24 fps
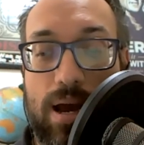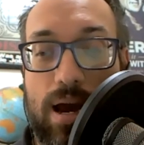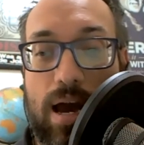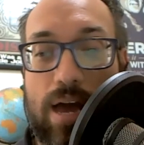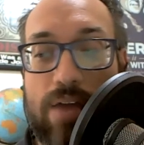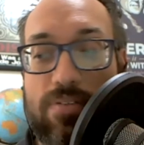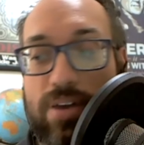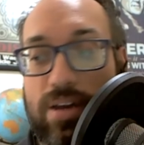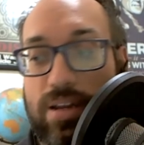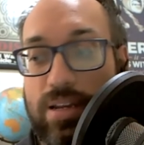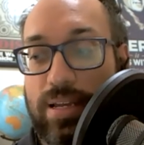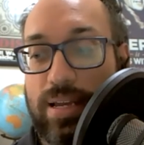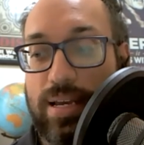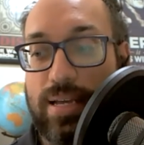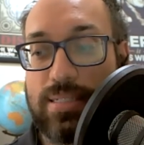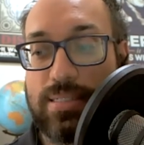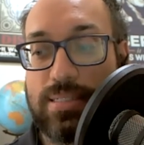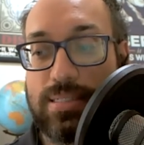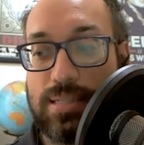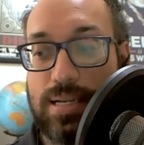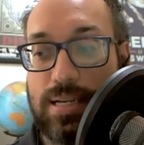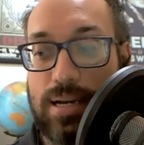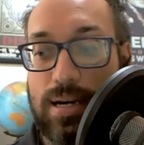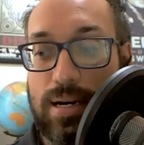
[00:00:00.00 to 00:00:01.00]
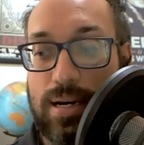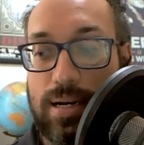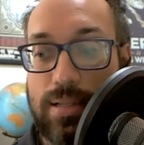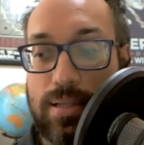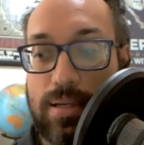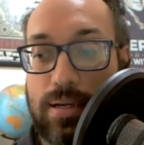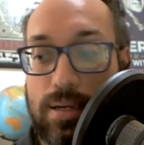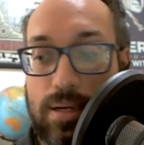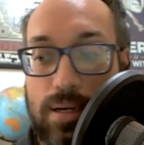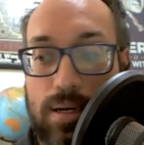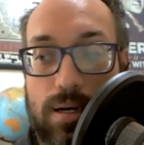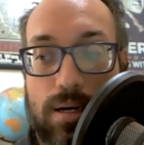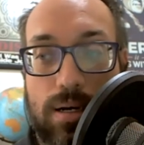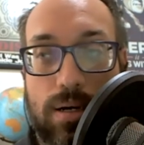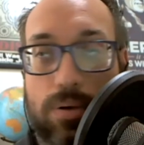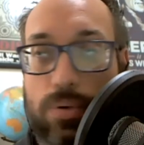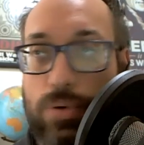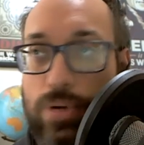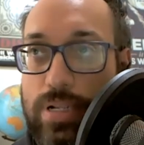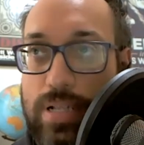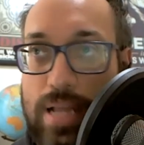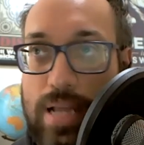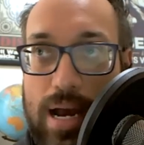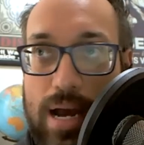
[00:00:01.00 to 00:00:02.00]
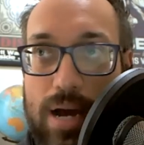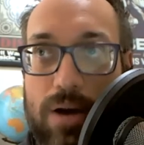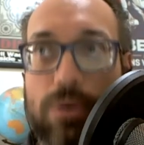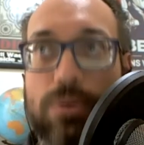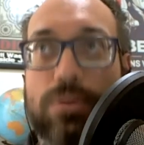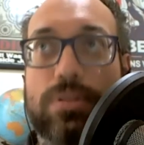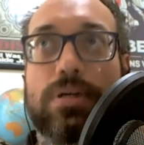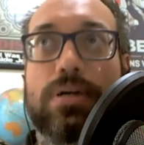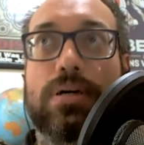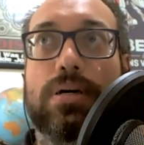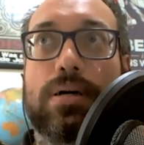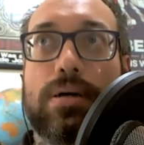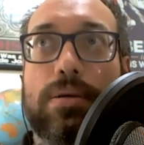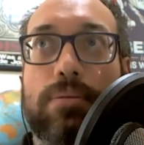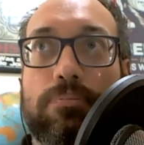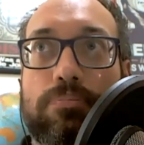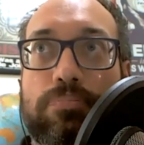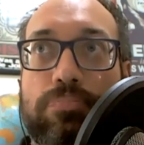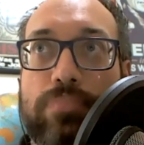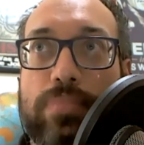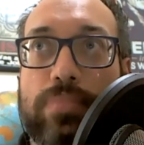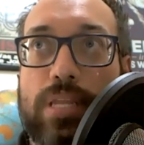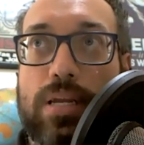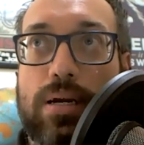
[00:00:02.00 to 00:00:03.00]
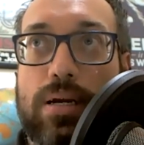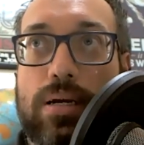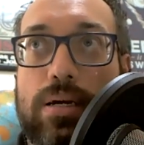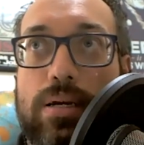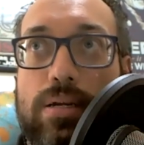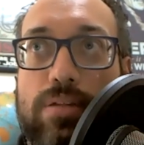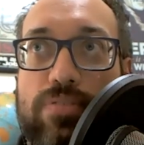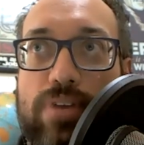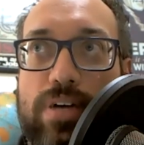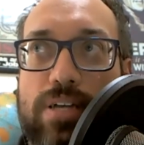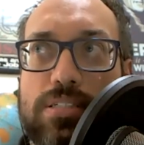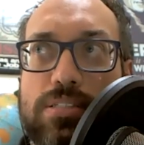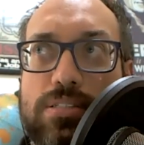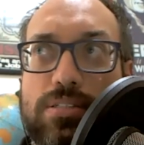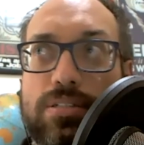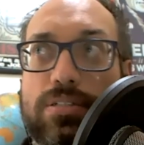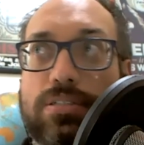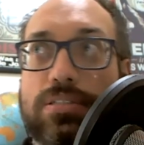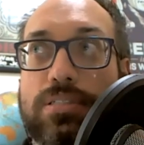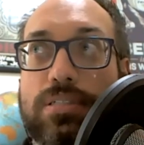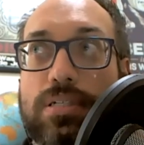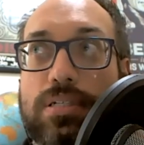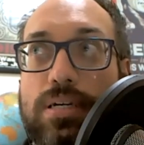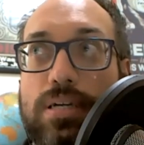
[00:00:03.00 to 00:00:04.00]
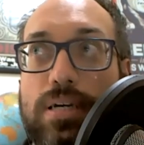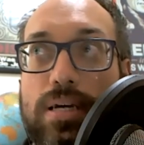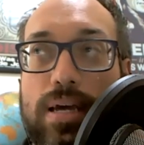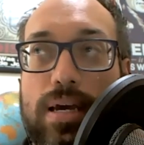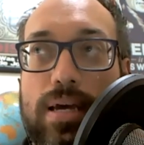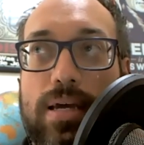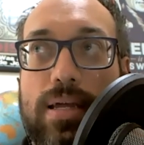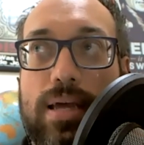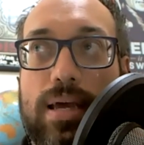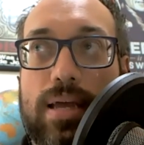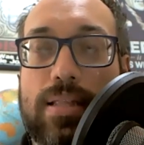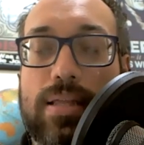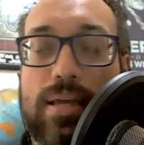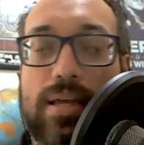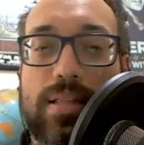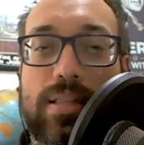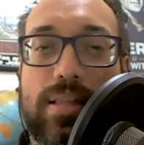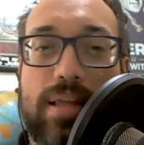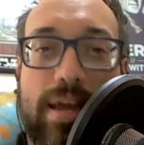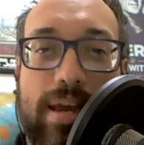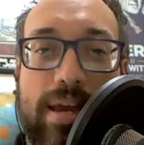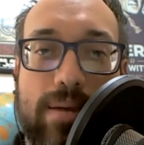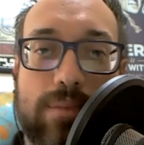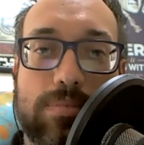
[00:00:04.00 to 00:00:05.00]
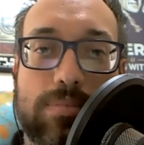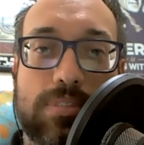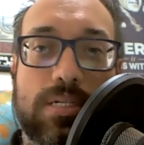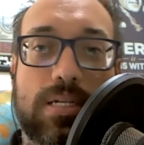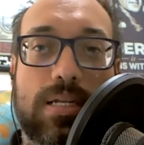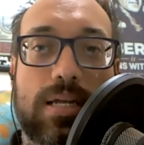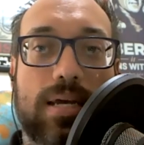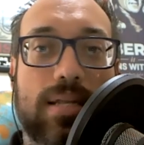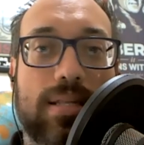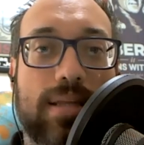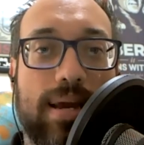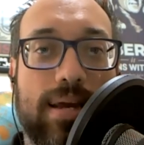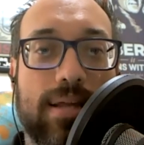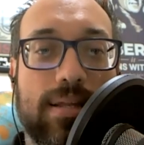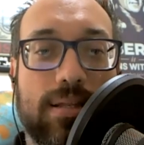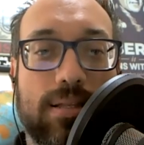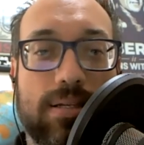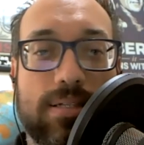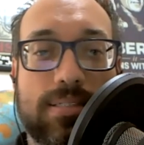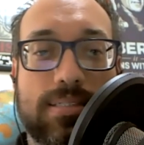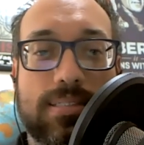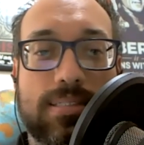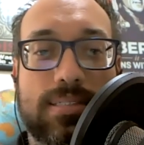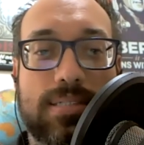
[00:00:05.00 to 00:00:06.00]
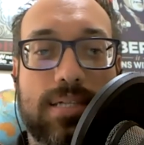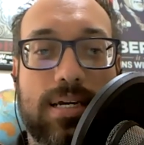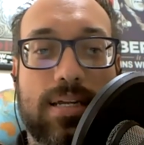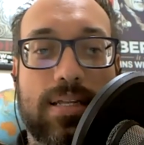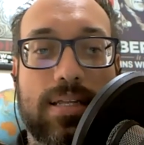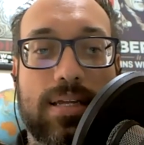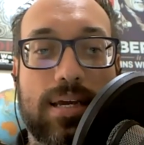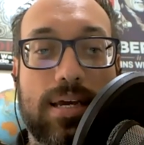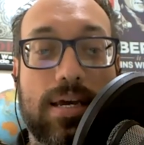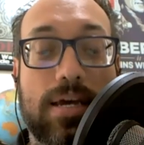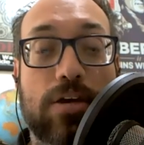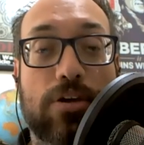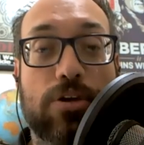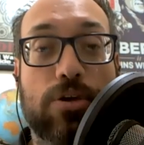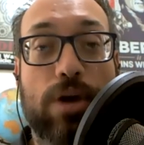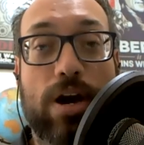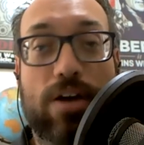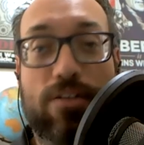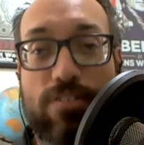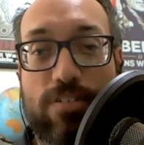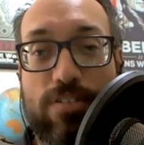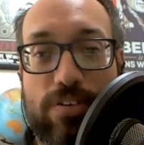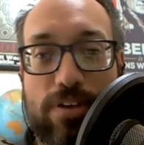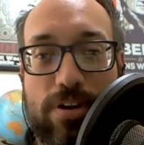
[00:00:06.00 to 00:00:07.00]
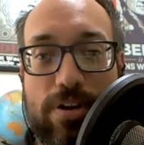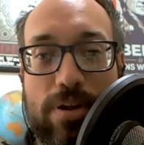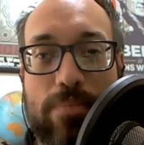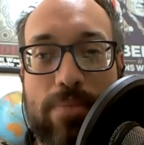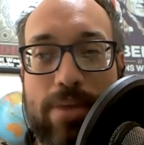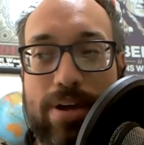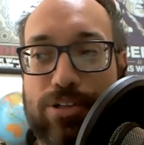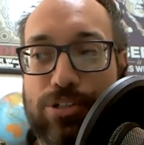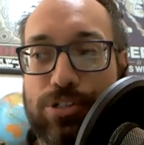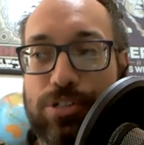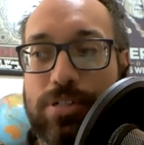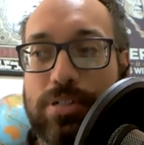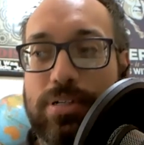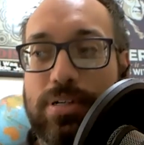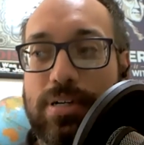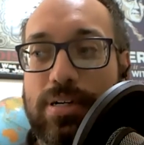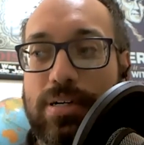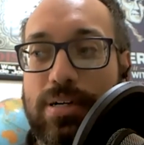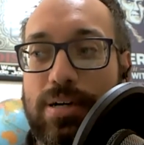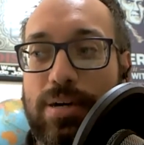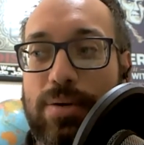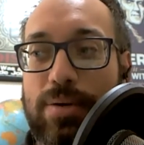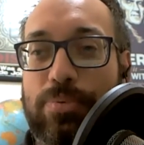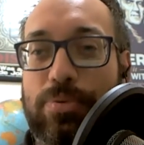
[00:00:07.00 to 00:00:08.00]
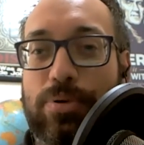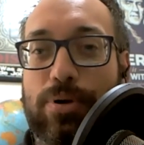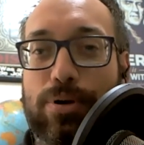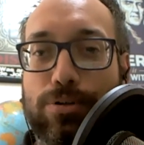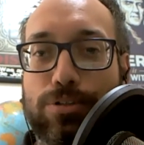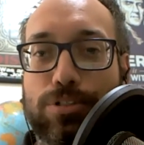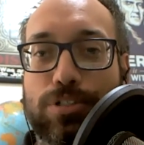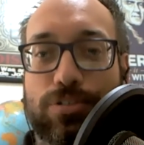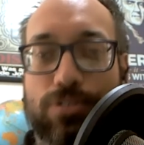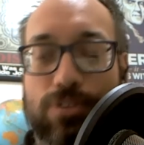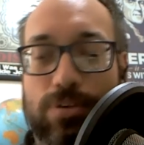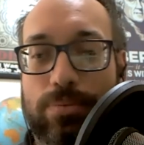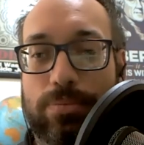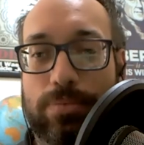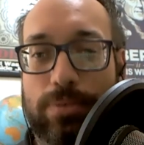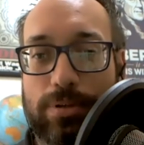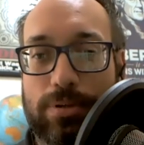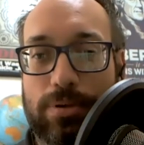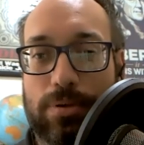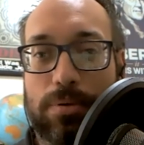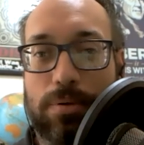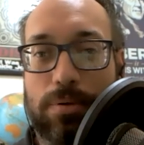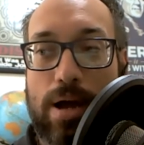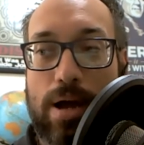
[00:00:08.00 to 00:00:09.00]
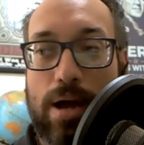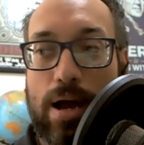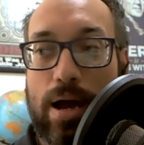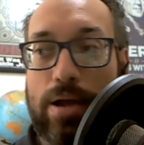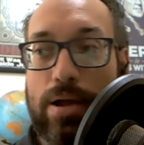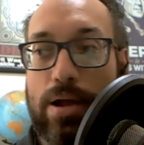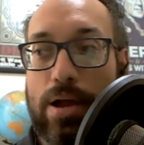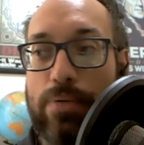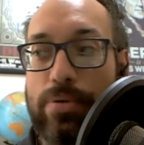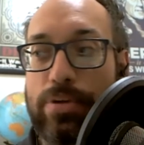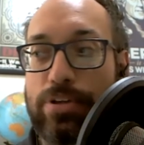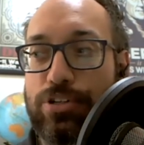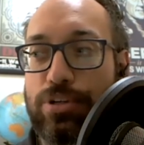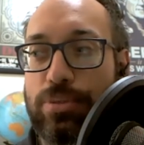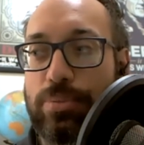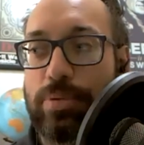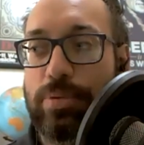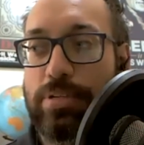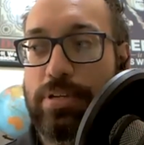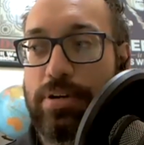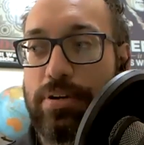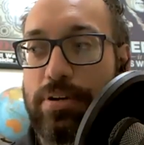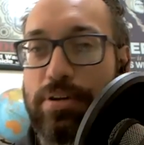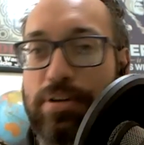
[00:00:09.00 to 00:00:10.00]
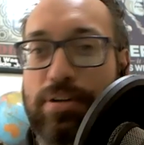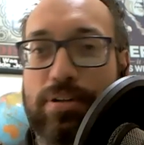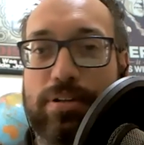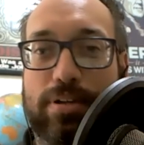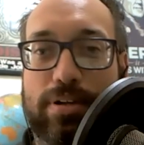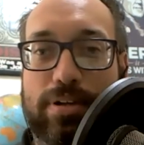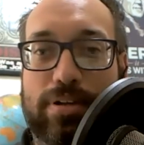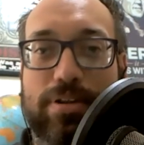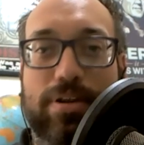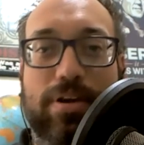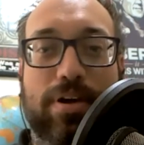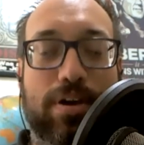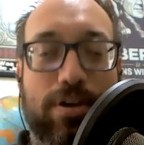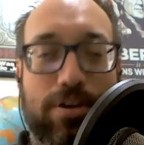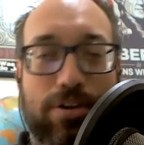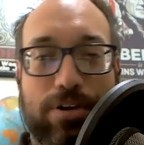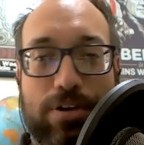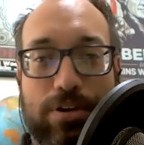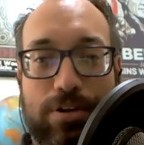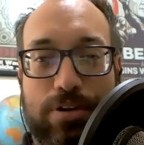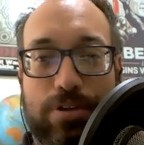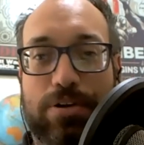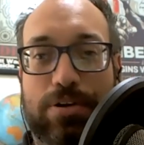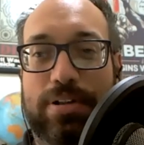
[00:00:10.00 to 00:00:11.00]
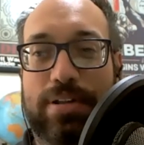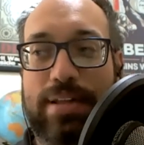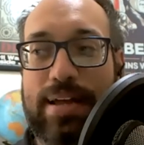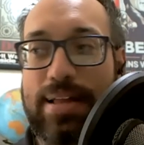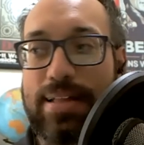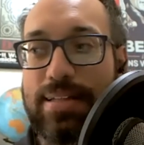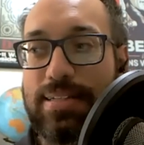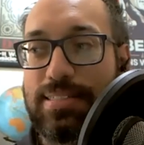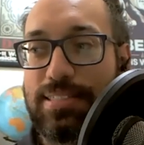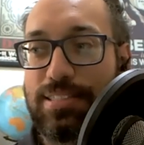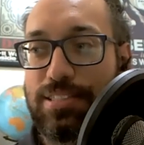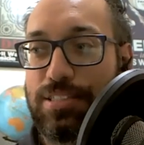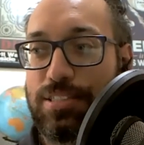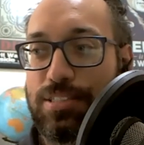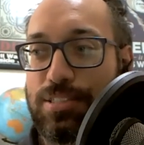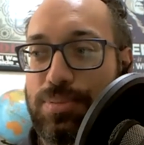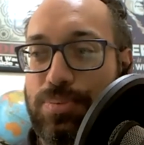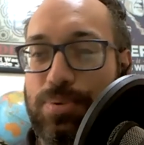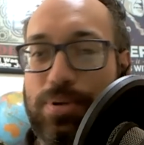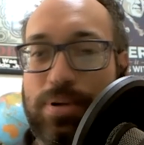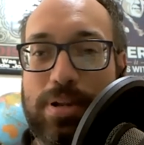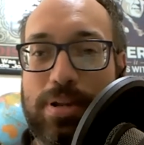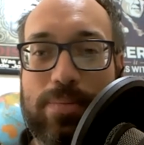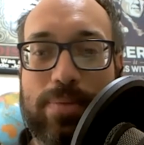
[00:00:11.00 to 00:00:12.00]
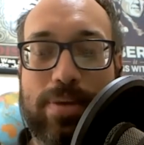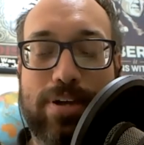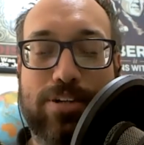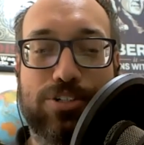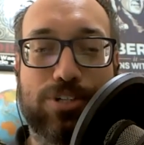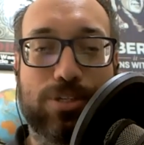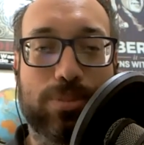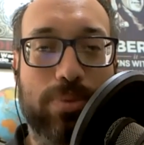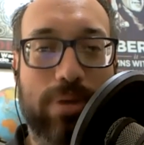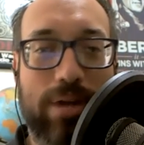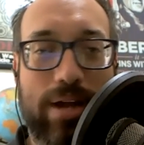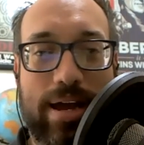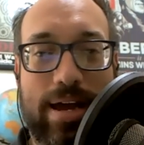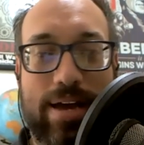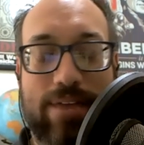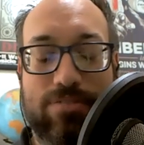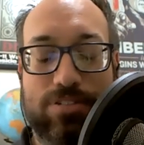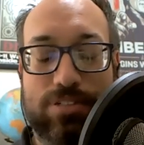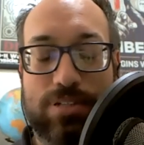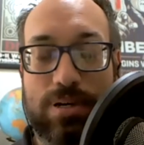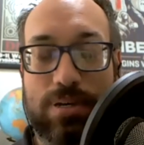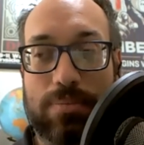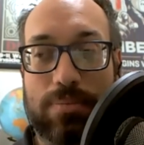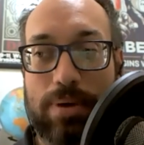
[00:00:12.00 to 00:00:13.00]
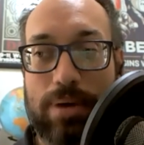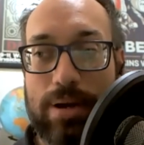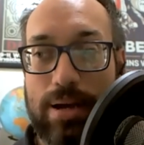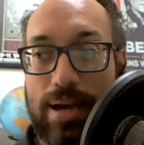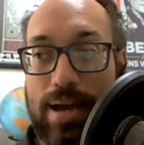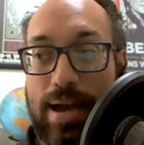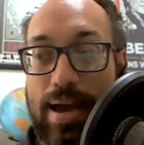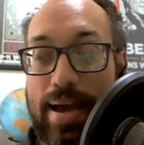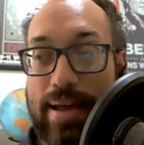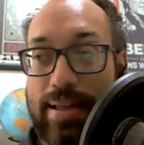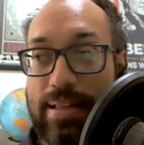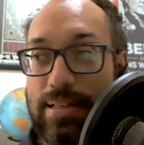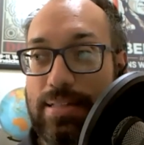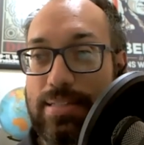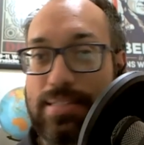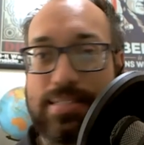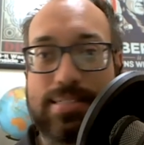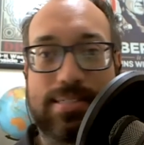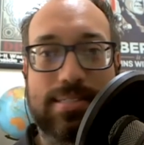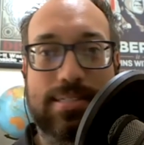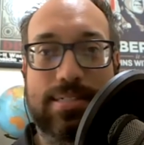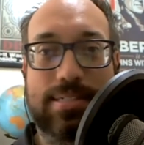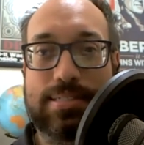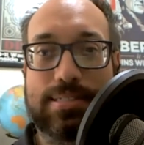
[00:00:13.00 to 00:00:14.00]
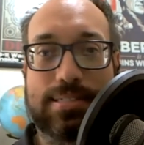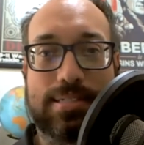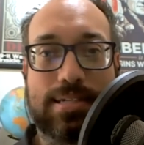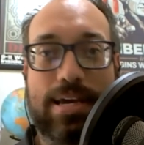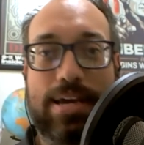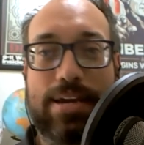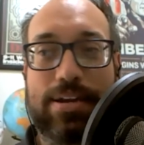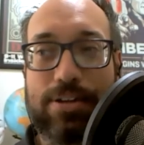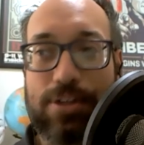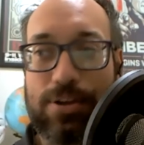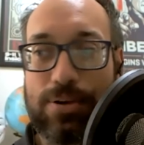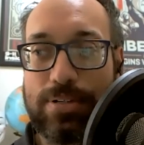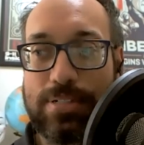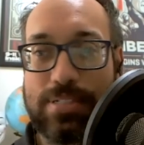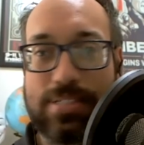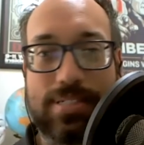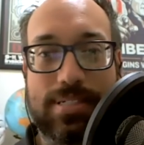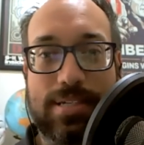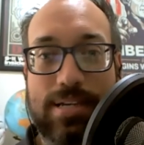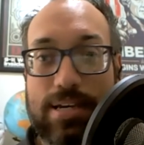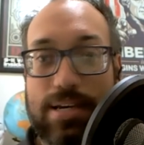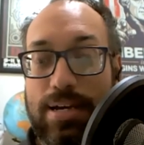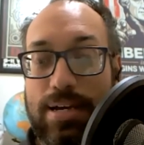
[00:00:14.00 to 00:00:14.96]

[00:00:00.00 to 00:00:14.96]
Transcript: I've had guests on, renowned investors and names and analysts, and you have a very measured approach. From I read your material and your analysis is pretty measured, but I have some analysts that say it's